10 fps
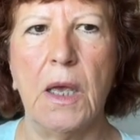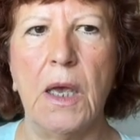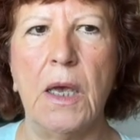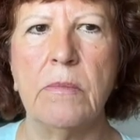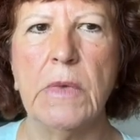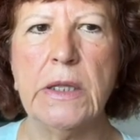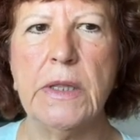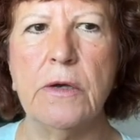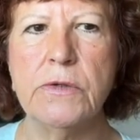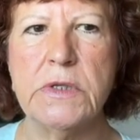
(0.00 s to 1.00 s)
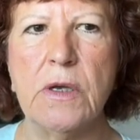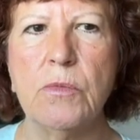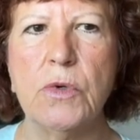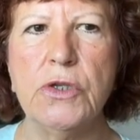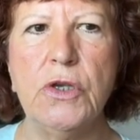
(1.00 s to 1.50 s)
And they also
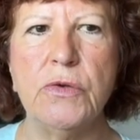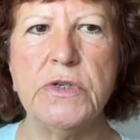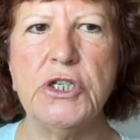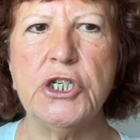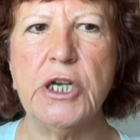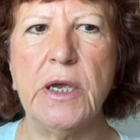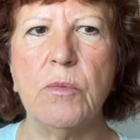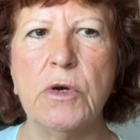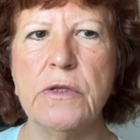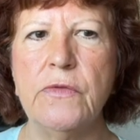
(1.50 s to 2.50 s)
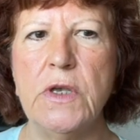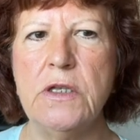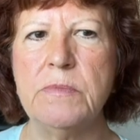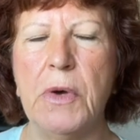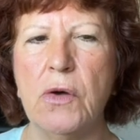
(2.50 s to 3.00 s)
want you to check one of
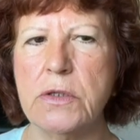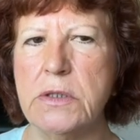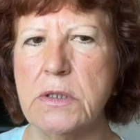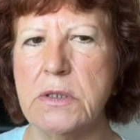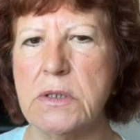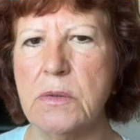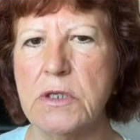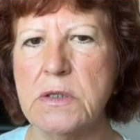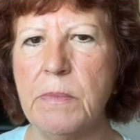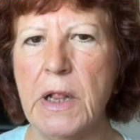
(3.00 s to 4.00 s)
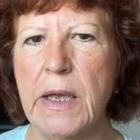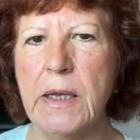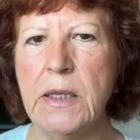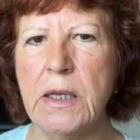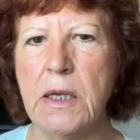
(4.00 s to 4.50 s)
these boxes to
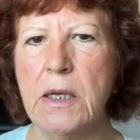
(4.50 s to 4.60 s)
explain